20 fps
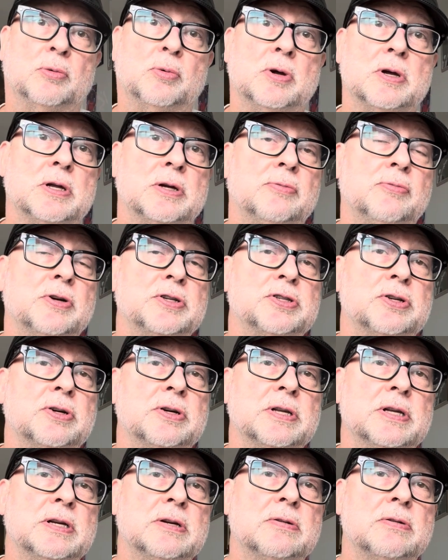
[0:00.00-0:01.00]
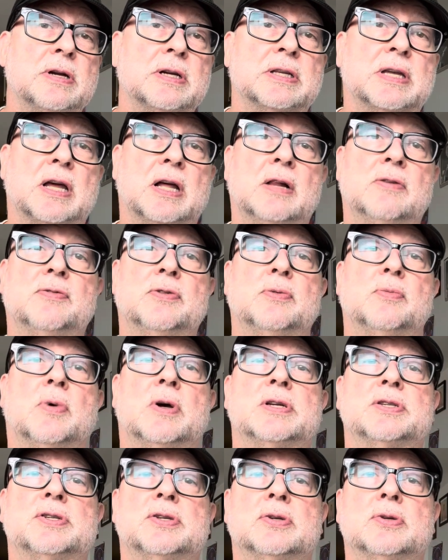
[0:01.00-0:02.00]
everyone, Richard here at Calvin
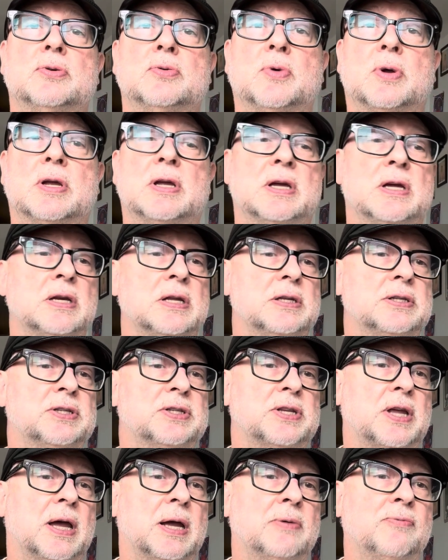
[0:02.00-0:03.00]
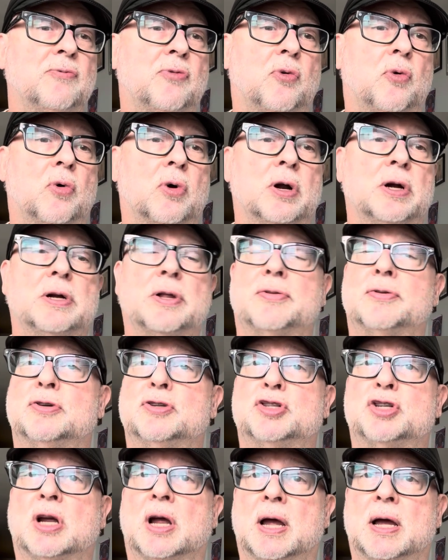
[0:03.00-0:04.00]
Wazoo, and it's time for another
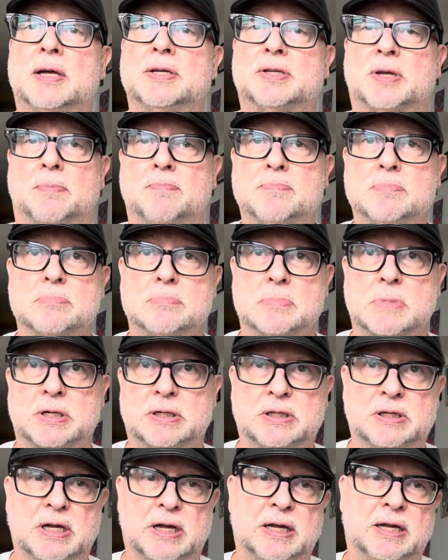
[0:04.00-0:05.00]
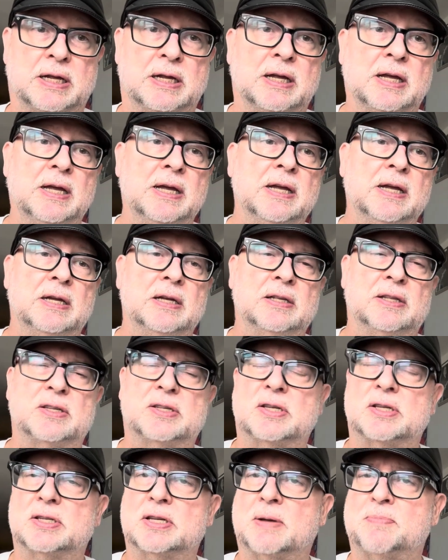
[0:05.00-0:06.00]
Jazz Monday.
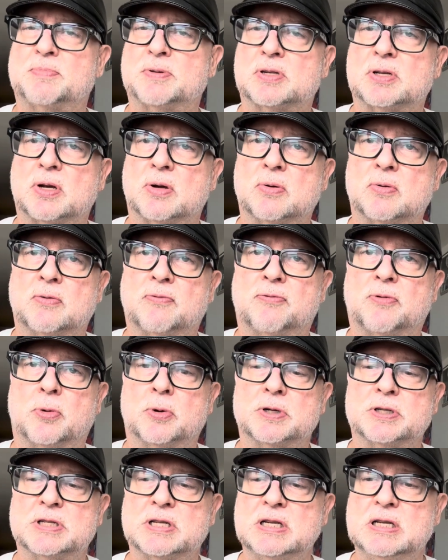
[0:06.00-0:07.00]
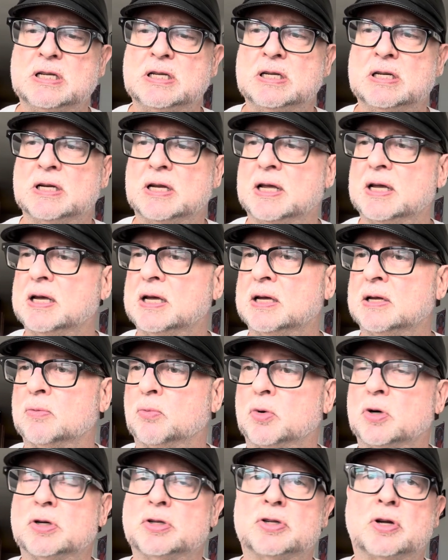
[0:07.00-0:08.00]
This is episode 14,
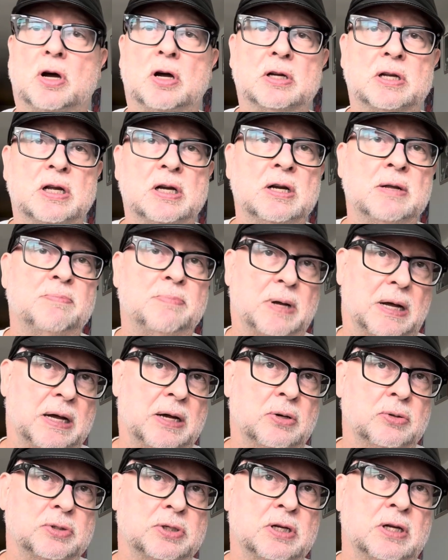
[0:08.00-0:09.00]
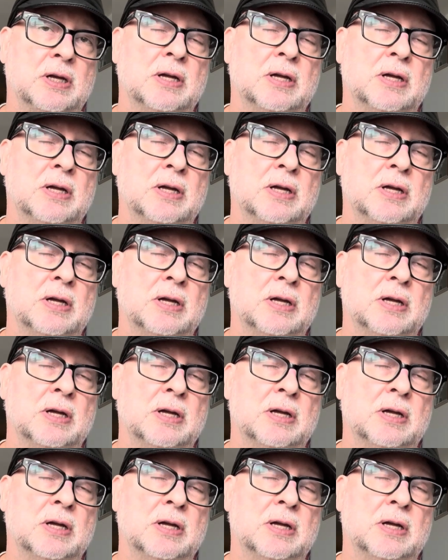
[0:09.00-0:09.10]
and we're talking about